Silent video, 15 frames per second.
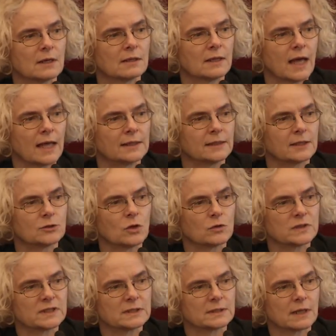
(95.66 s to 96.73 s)
than the
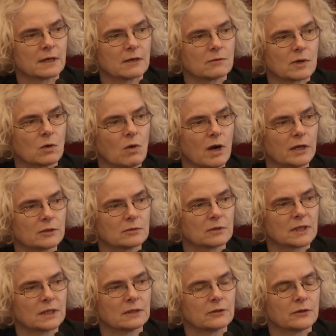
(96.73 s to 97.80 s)
doses that are required to
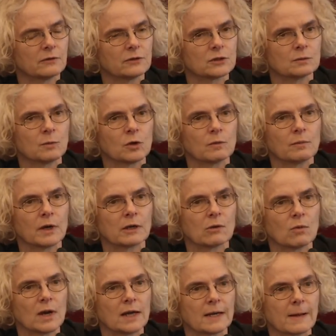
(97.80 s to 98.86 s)
kill you if you smoke
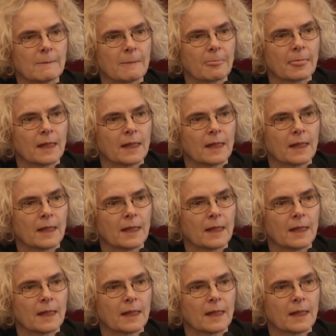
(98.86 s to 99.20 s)
marijuana.